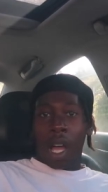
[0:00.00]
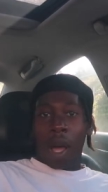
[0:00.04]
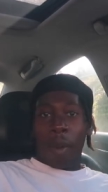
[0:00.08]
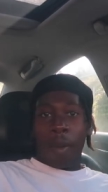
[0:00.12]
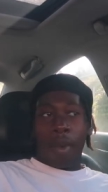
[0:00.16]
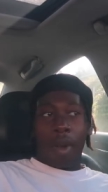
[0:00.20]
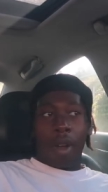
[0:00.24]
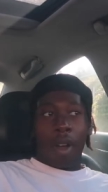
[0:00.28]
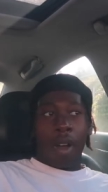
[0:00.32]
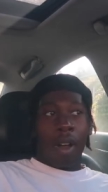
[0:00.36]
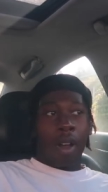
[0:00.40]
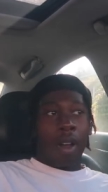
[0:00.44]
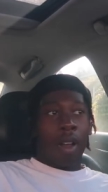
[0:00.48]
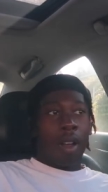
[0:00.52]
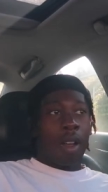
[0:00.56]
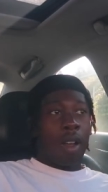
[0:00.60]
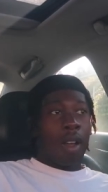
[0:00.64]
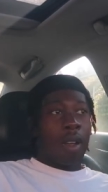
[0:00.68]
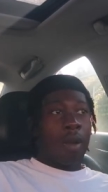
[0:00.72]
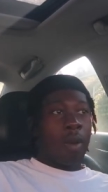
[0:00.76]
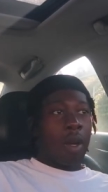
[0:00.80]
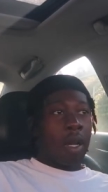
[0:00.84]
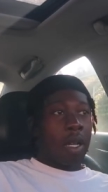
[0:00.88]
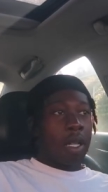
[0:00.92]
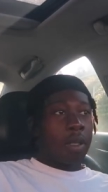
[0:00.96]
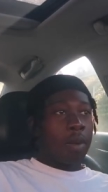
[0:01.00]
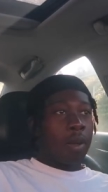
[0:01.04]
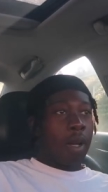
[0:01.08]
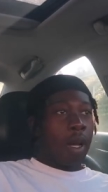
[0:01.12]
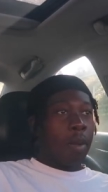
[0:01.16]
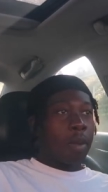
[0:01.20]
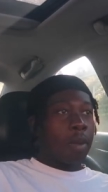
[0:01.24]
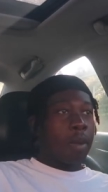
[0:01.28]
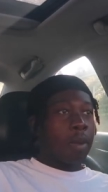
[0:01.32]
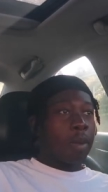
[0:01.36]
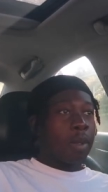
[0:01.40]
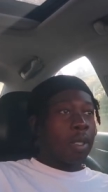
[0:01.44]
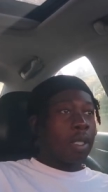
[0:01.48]
I'm calm. I can.
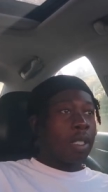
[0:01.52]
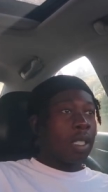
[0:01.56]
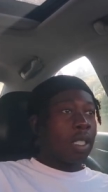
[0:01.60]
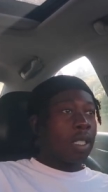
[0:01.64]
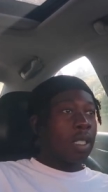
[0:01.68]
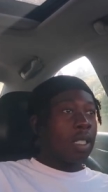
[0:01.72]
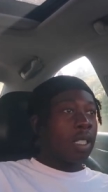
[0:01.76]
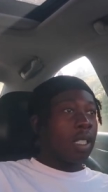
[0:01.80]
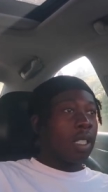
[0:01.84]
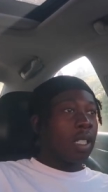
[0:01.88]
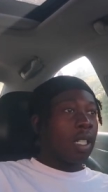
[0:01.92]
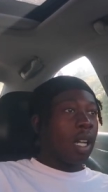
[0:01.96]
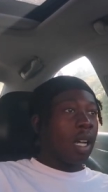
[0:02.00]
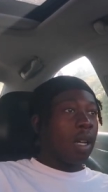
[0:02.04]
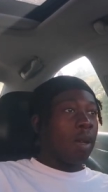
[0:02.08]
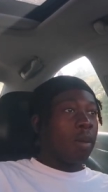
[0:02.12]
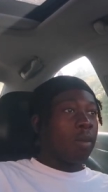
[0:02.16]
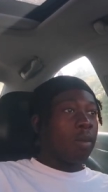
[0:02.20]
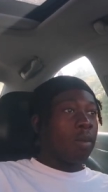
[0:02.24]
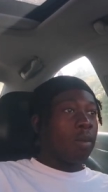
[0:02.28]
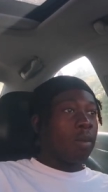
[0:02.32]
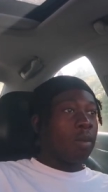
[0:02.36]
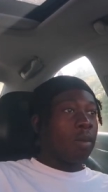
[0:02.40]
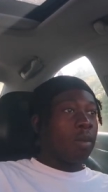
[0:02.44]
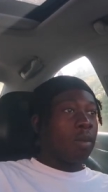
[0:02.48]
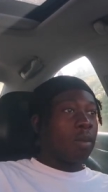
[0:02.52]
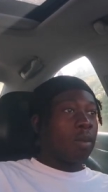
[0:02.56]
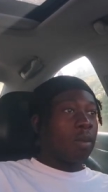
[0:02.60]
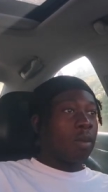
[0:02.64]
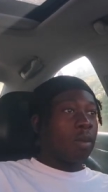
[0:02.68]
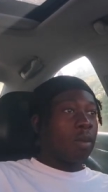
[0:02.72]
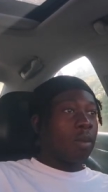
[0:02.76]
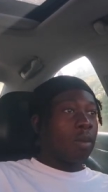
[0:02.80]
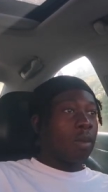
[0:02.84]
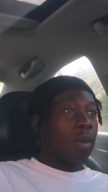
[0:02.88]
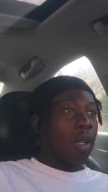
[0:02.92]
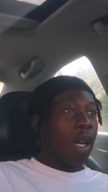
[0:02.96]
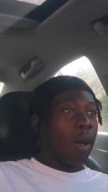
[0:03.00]
I'm consistent. I'm.
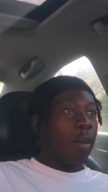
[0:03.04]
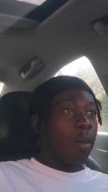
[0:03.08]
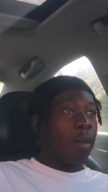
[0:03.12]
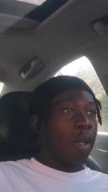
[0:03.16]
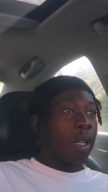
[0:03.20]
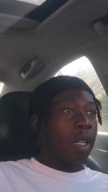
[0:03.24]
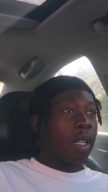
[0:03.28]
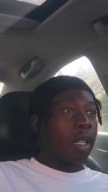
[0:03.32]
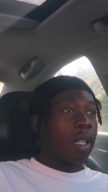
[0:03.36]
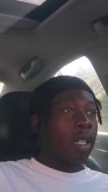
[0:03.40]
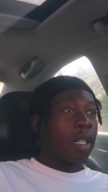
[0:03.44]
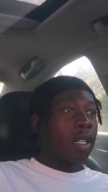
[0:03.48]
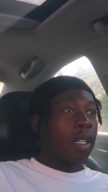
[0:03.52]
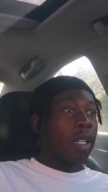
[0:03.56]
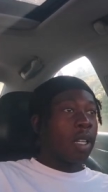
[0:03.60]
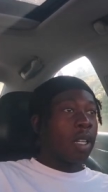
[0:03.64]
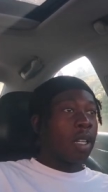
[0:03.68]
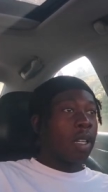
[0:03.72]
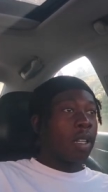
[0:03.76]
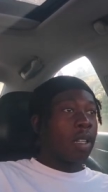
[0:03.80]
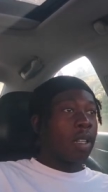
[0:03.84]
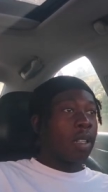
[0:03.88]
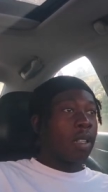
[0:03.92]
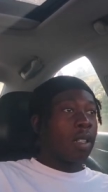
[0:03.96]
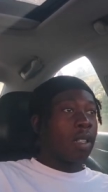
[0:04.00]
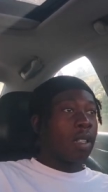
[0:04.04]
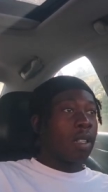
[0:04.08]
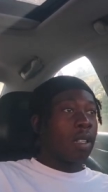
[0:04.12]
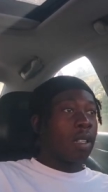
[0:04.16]
I'm good now.